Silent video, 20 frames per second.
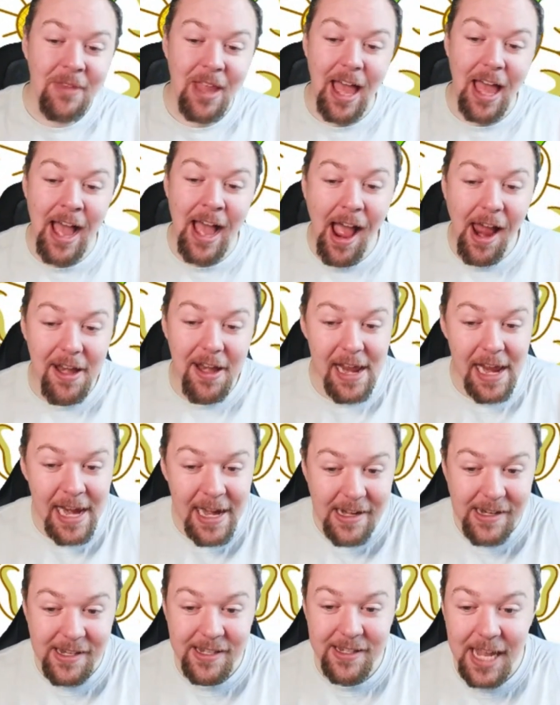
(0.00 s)
And
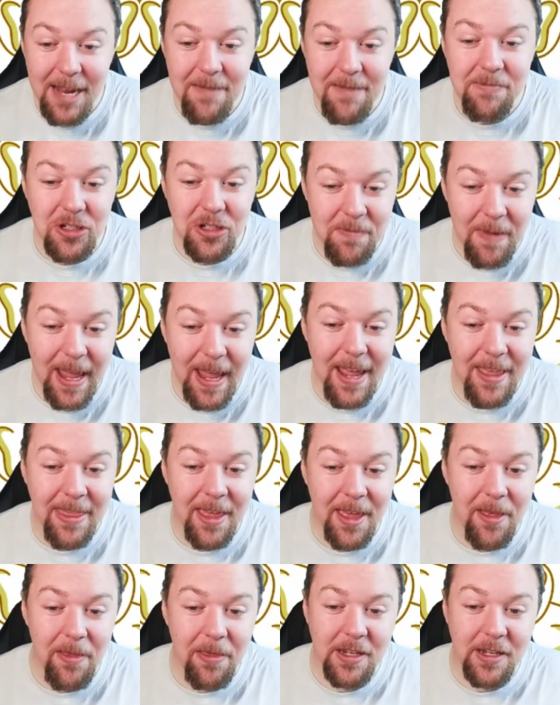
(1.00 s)
it seems to me
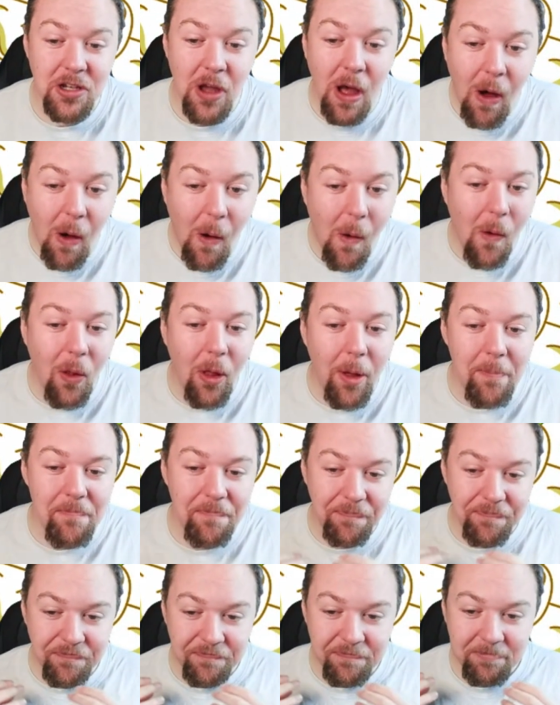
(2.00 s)
that this whole
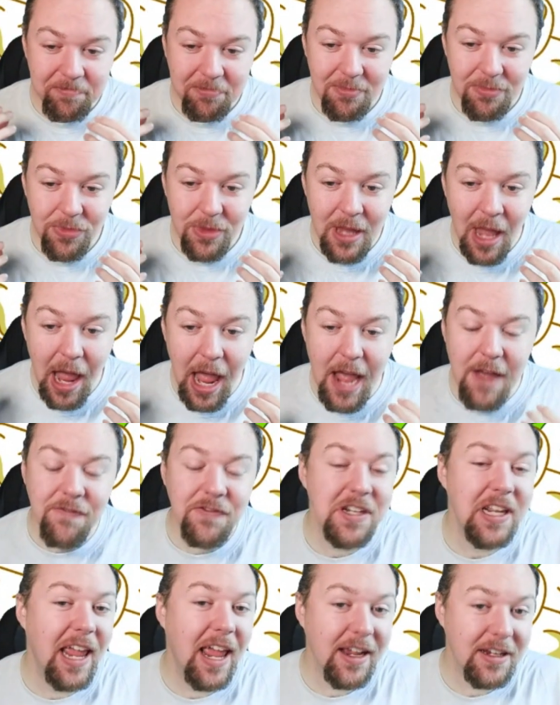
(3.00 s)

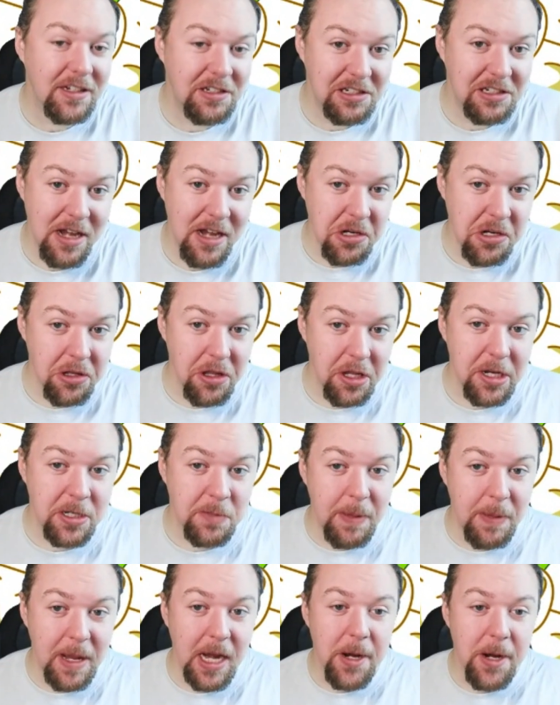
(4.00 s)
FTX scandal that has
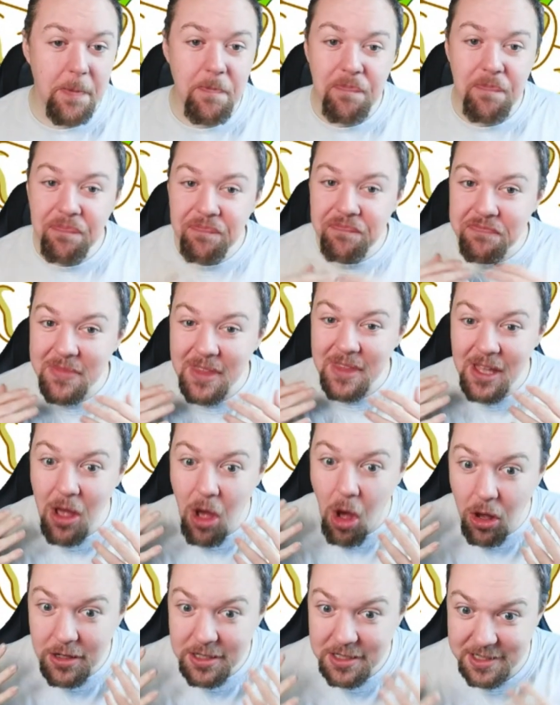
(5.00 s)
been
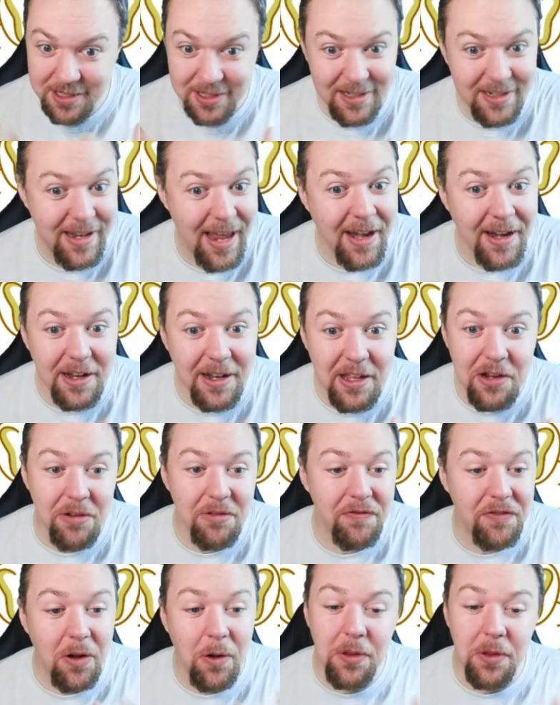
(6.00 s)
steadily
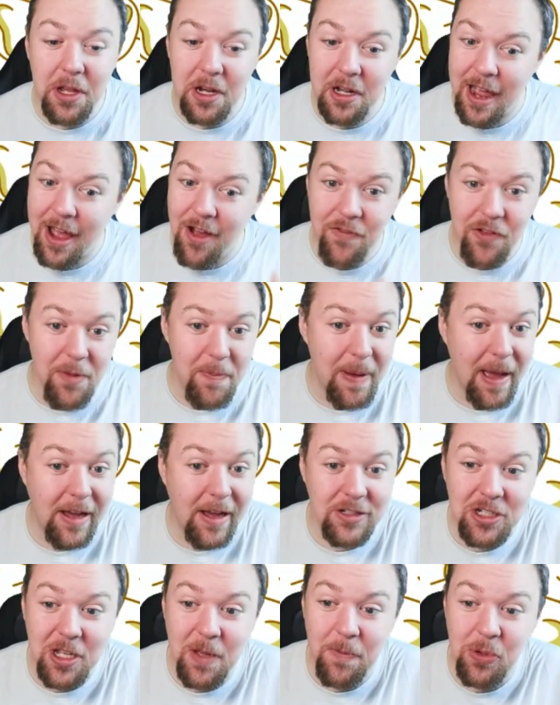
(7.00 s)
unfolding now for the
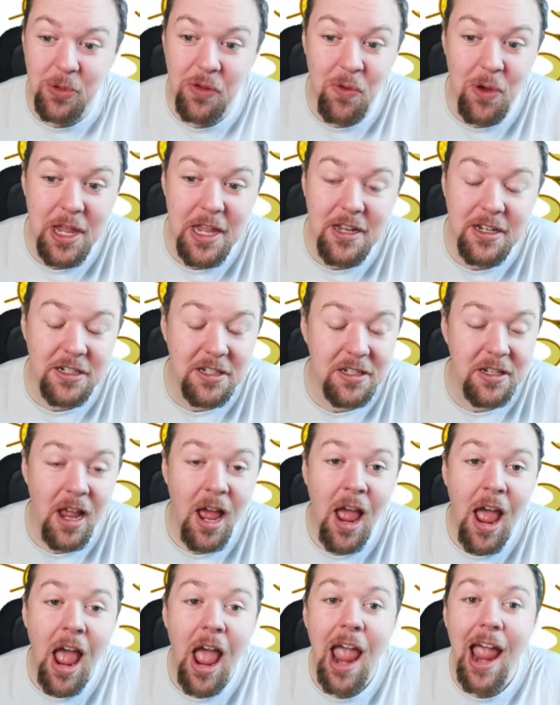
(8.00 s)
past couple of weeks
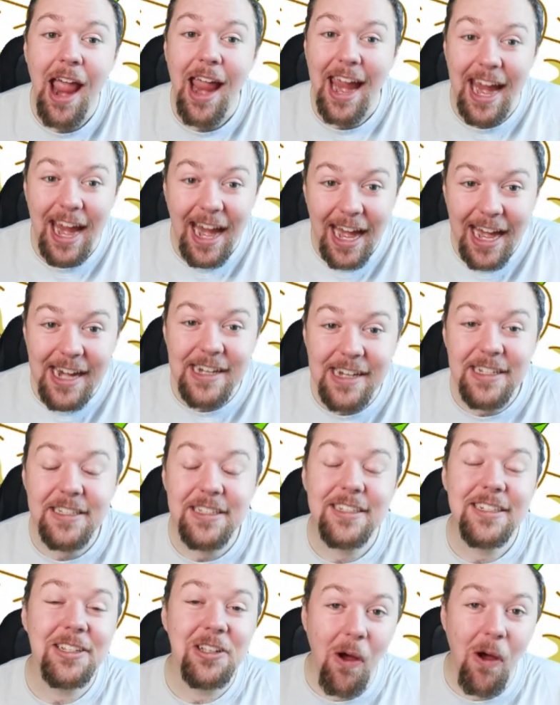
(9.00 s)

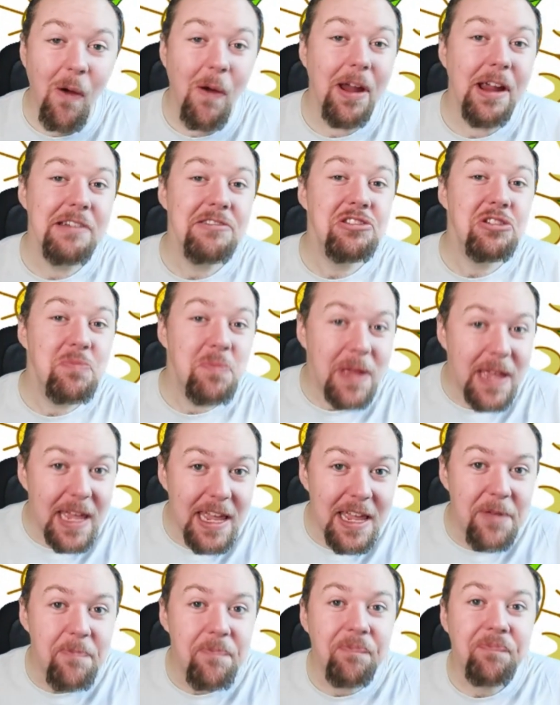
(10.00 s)
is going to
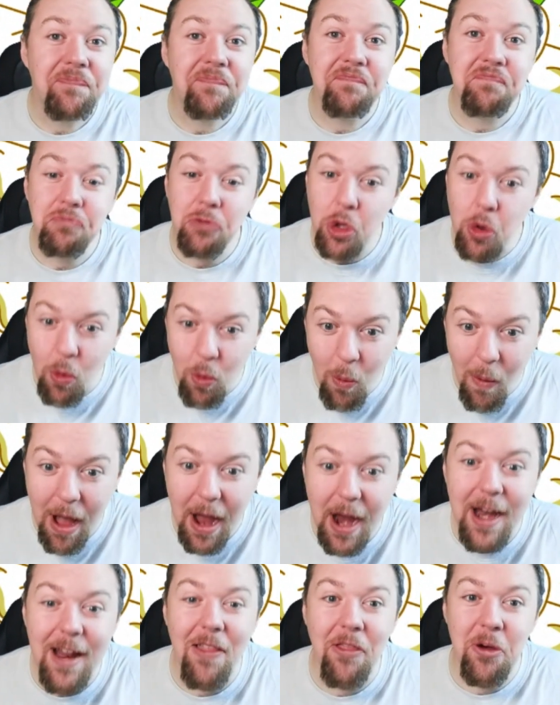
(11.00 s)
be
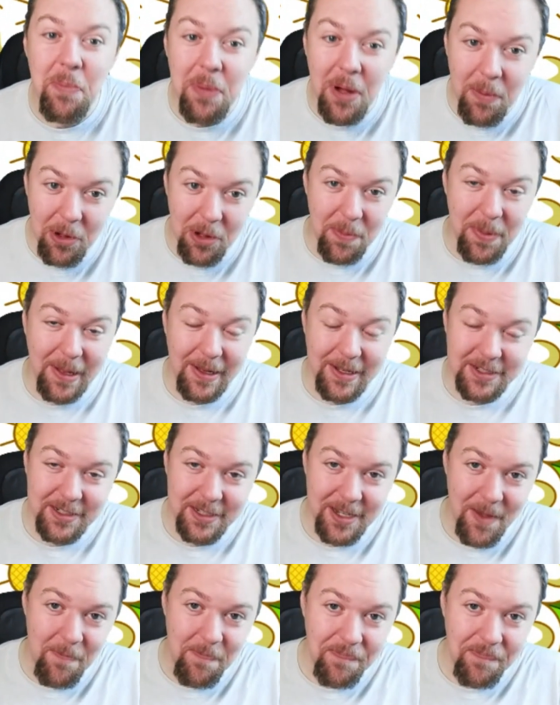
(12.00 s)
quite the bubble burster.